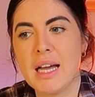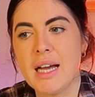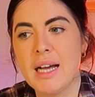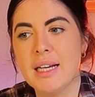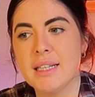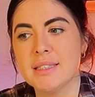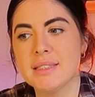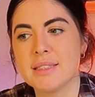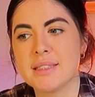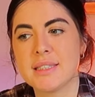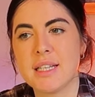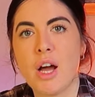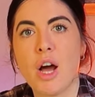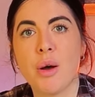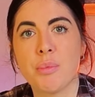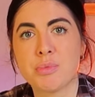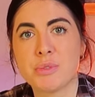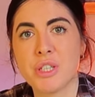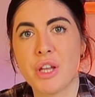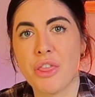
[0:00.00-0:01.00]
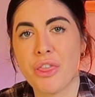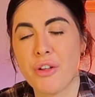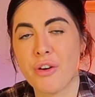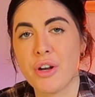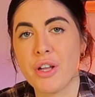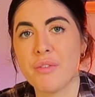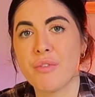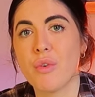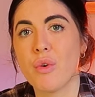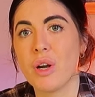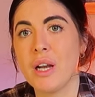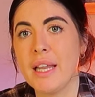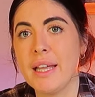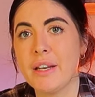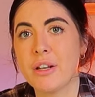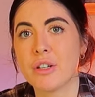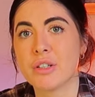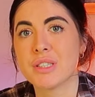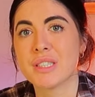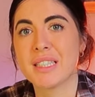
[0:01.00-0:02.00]
and up to 34
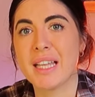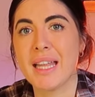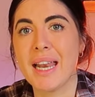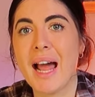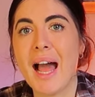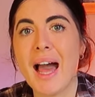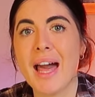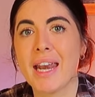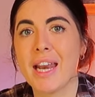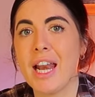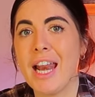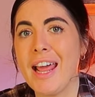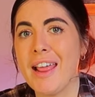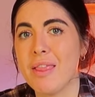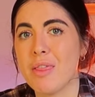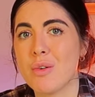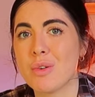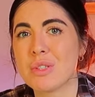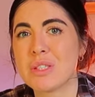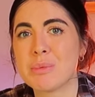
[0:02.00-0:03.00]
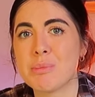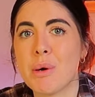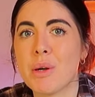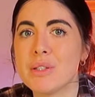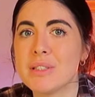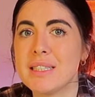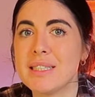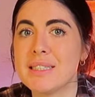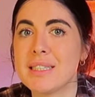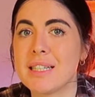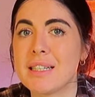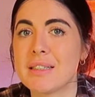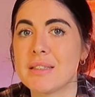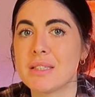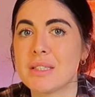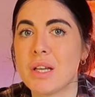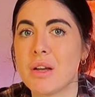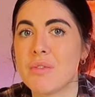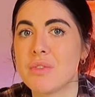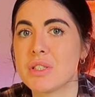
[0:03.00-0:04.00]
litres then adding in those small
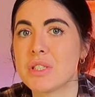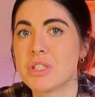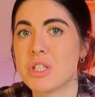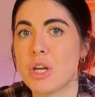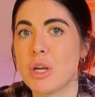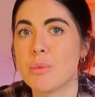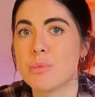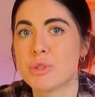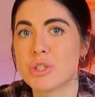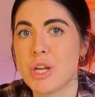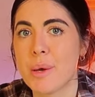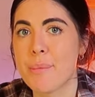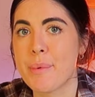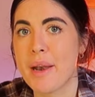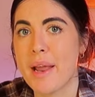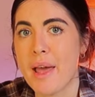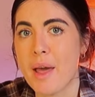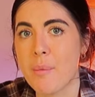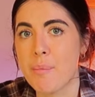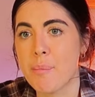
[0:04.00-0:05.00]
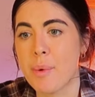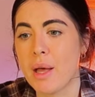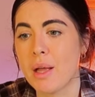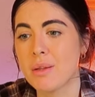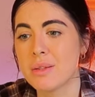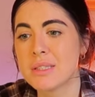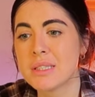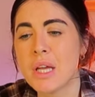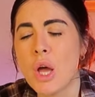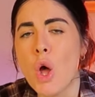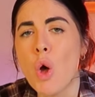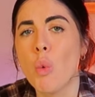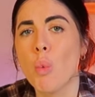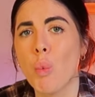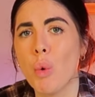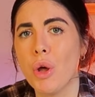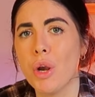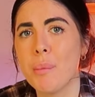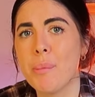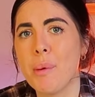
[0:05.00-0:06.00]
details of a sternum strap and a head belt
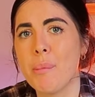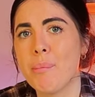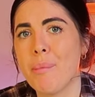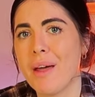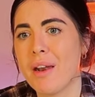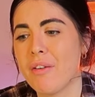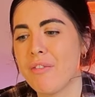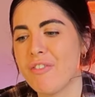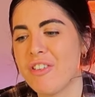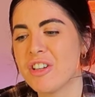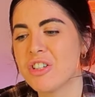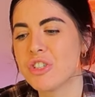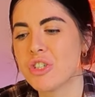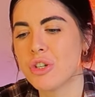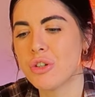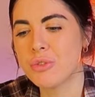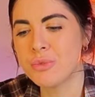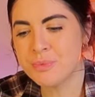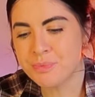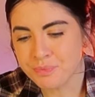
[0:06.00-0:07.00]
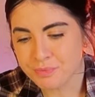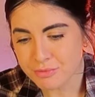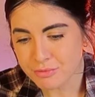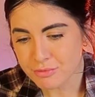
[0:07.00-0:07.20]
would have been beneficial